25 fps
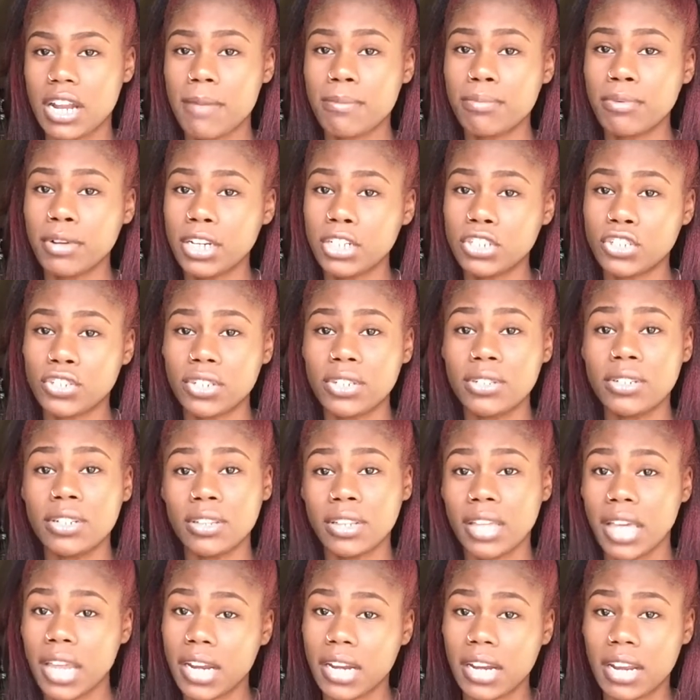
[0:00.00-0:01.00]
I'm pretty sure you
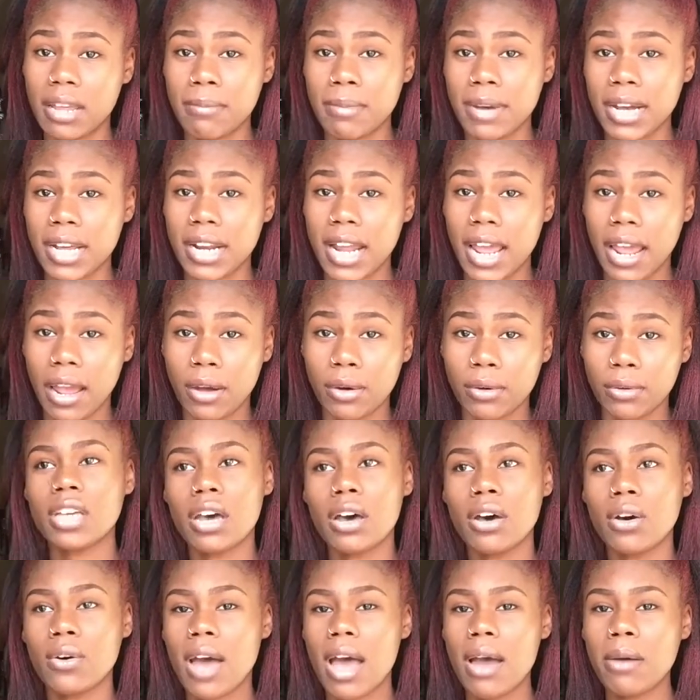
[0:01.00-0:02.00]
deleted it by now.
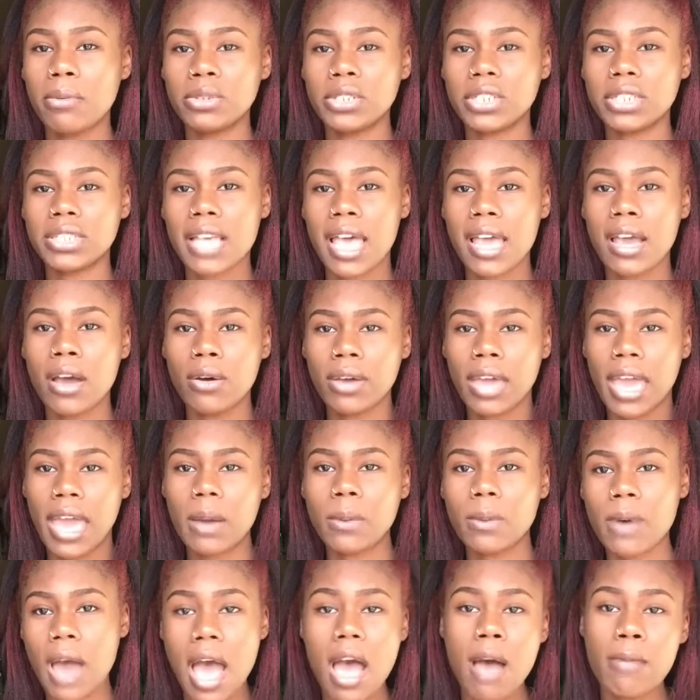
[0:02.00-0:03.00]
So I was just like, okay,
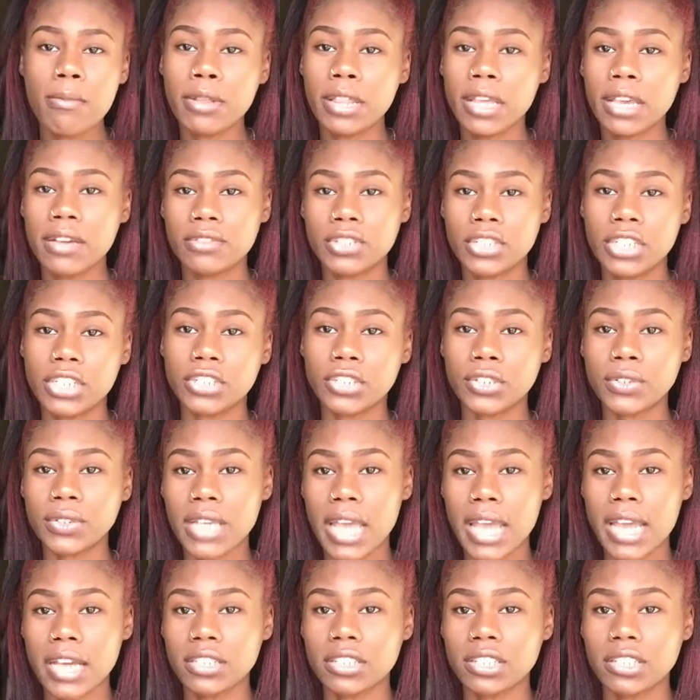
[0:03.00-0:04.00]
well, I don't believe shit you're
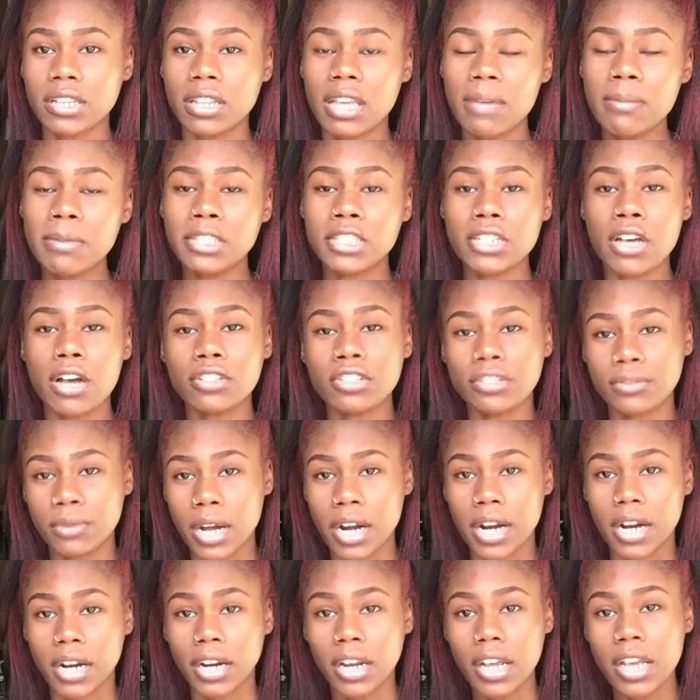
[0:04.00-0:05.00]
saying, so let me talk to
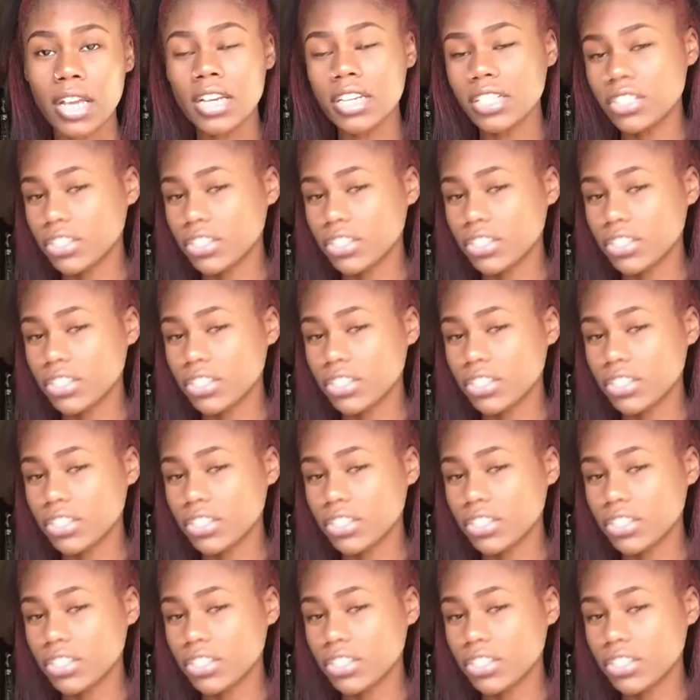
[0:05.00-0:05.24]
her.